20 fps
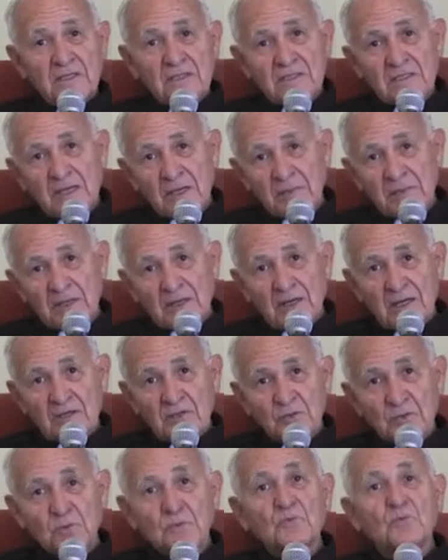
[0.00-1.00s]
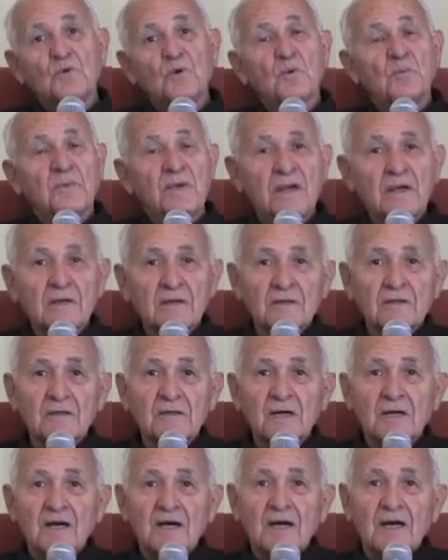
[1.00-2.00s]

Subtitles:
the time they got to Romero,